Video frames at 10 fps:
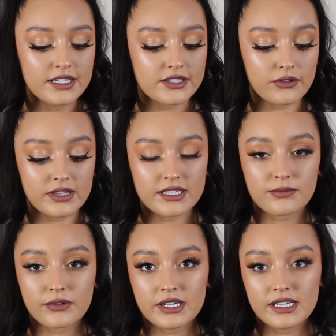So
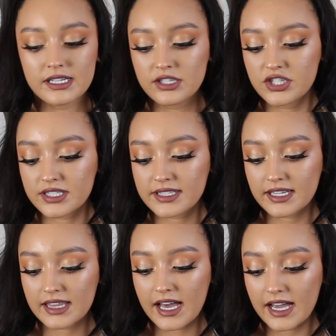this one, just
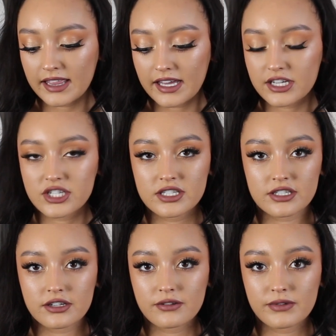like the eyelashes
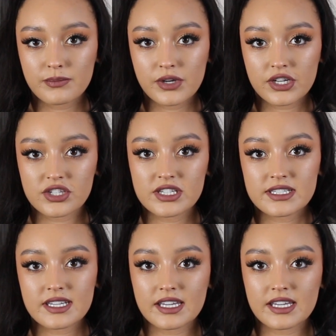are a repurchase,